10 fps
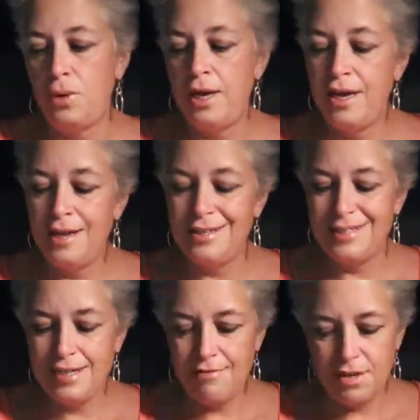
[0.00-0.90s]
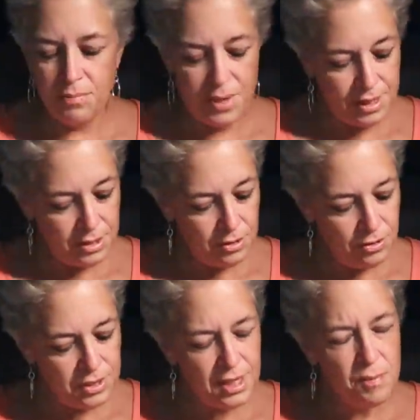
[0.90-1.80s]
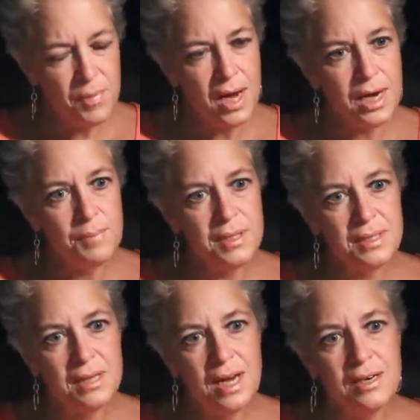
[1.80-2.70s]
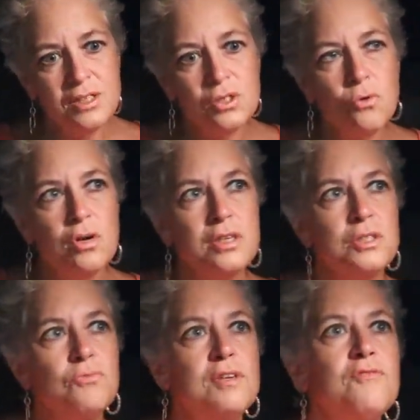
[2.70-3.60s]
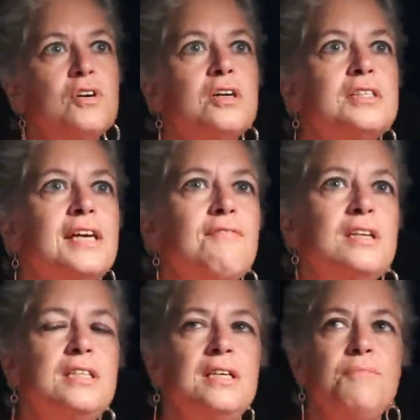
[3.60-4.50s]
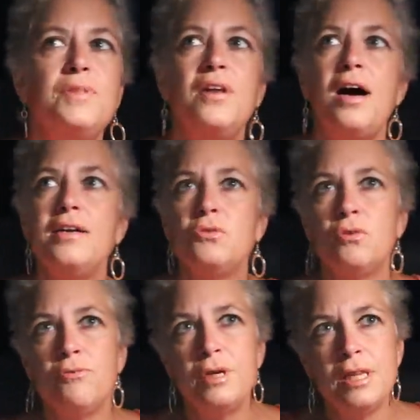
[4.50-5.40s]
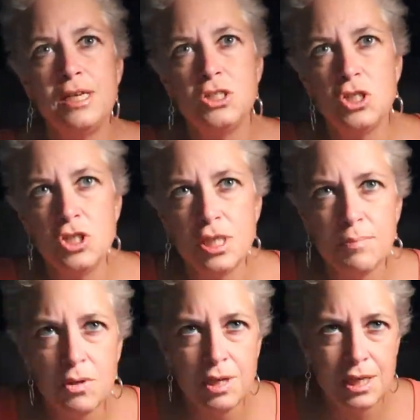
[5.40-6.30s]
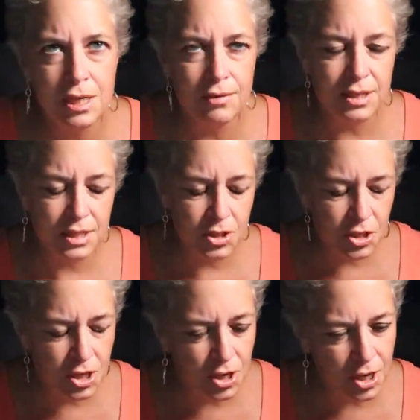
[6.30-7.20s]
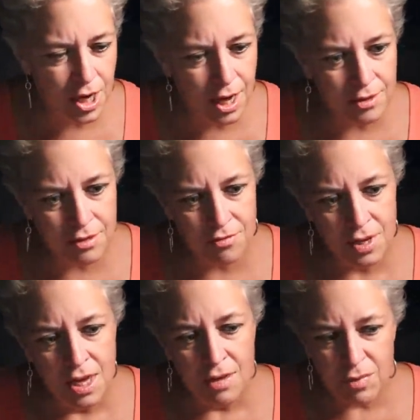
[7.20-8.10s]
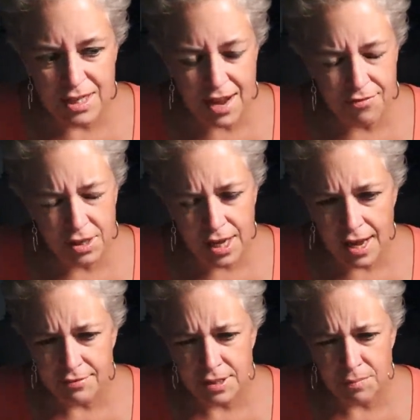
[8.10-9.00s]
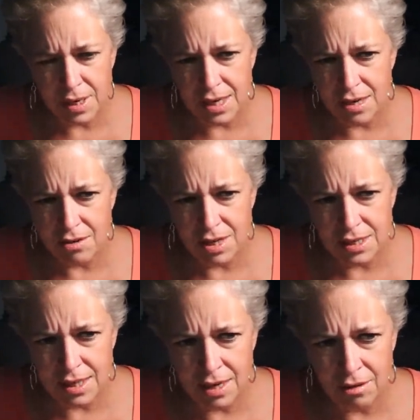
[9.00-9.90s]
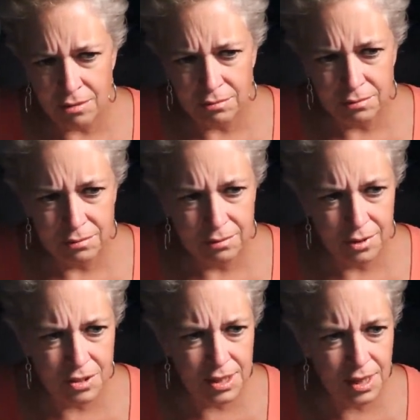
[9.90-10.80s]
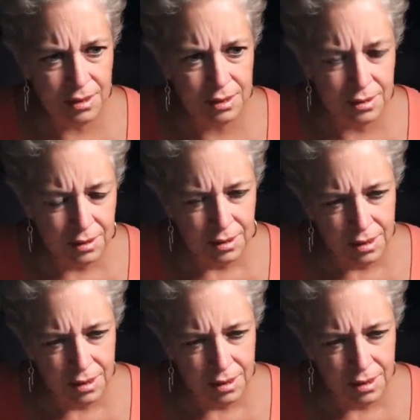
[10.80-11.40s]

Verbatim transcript: And Seven of Pentacles. And on the bottom is the Nine of Swords reversed, giving deep thought to a relationship. You need to listen to your gut. We definitely have somebody here that is ill, they're sick,